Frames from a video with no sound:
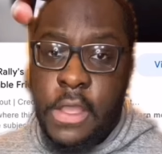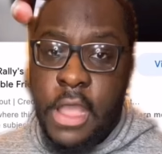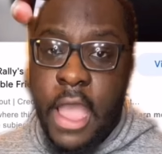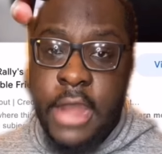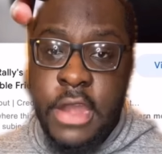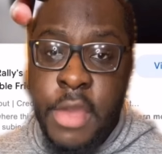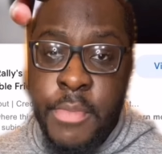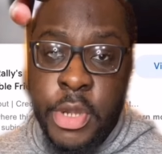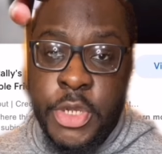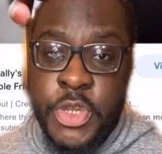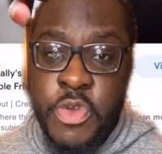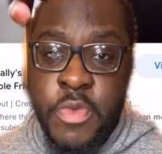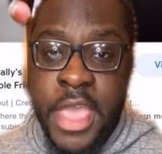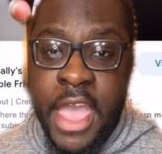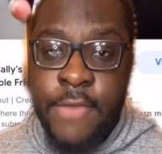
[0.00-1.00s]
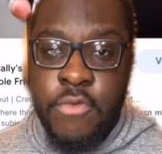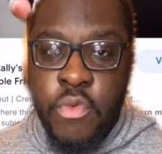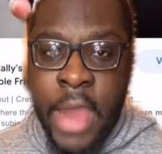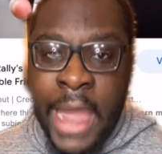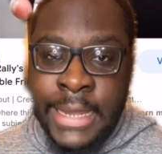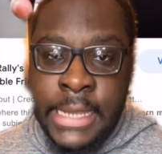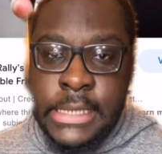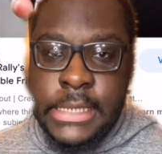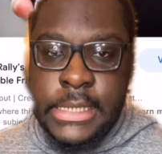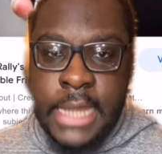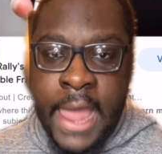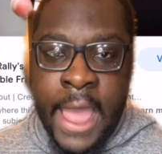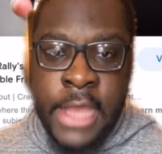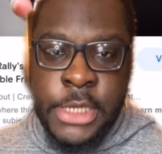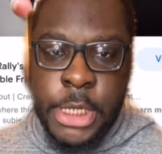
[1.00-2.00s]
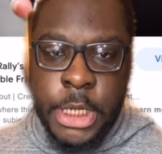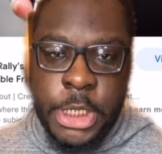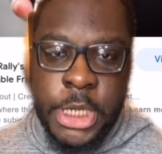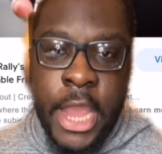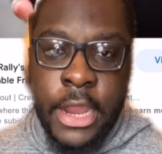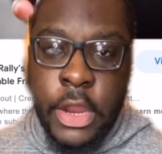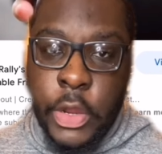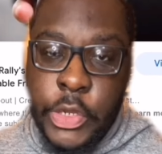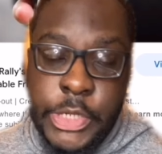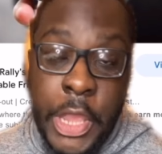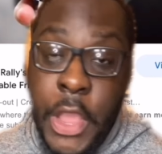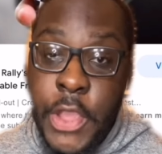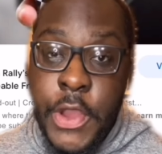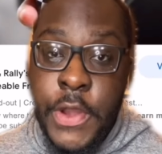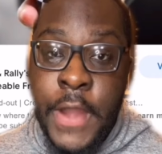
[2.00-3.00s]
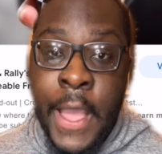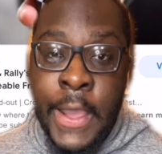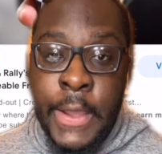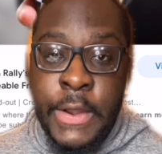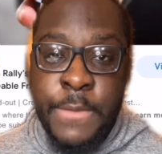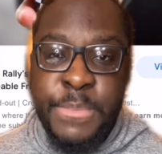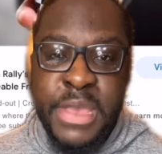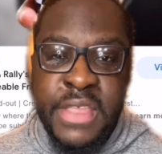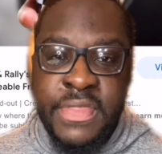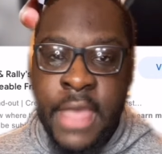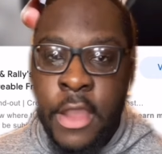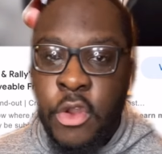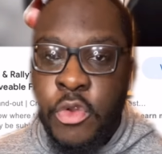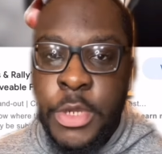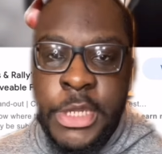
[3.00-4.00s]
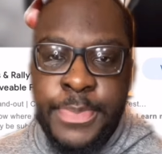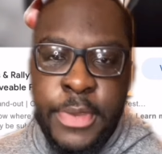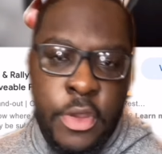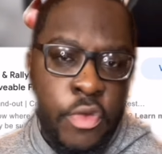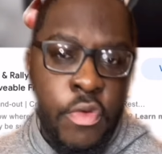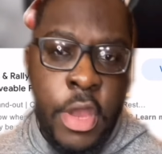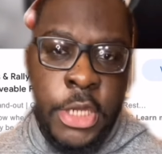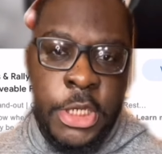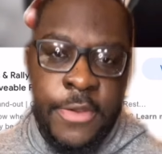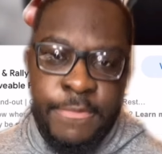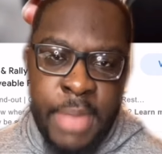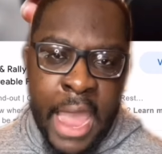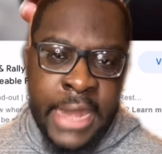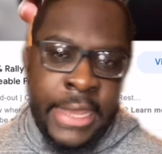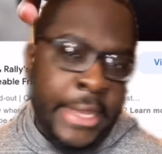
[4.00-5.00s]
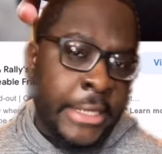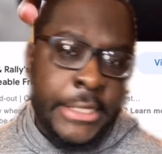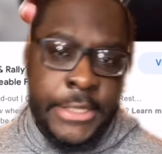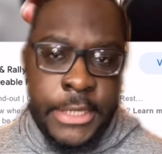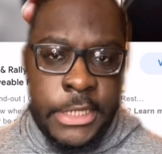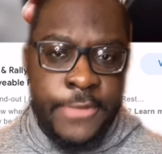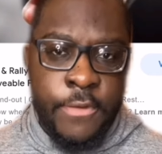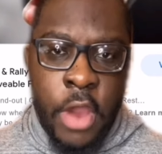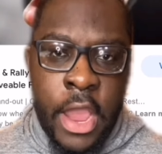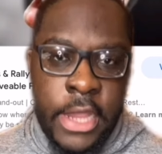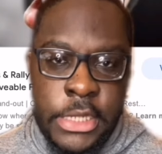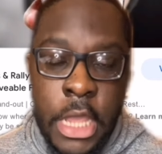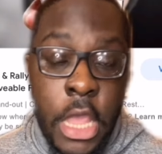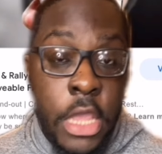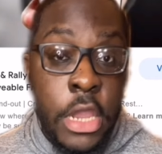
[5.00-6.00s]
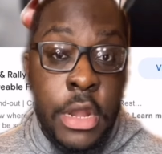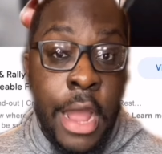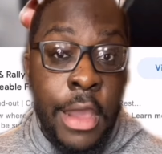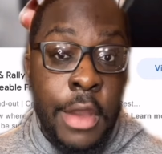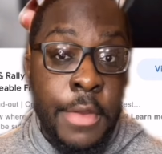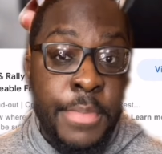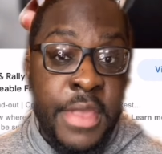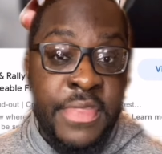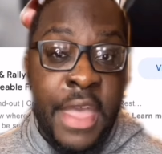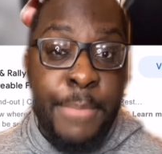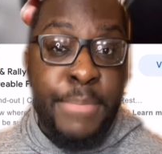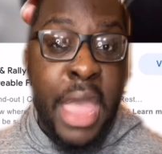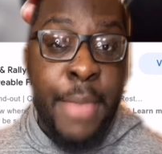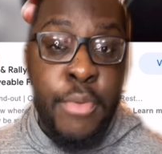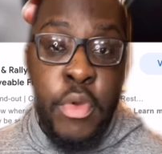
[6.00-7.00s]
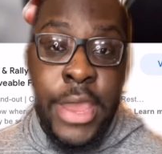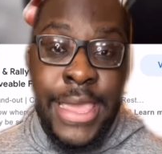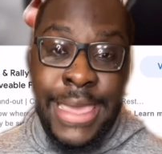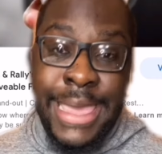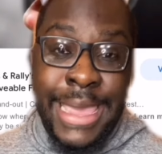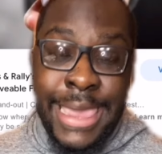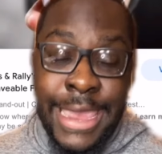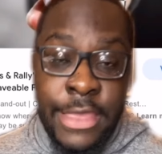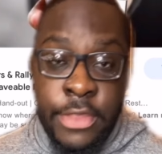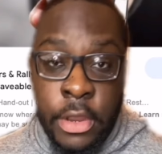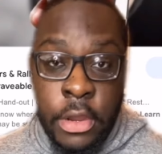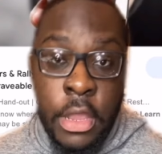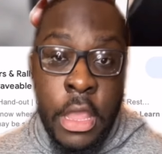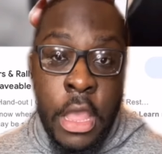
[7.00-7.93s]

At number two, we have Rally/Checkers. You're not gonna beat that crispy crunch of biting into these fries. You're not gonna beat that peppery kick either.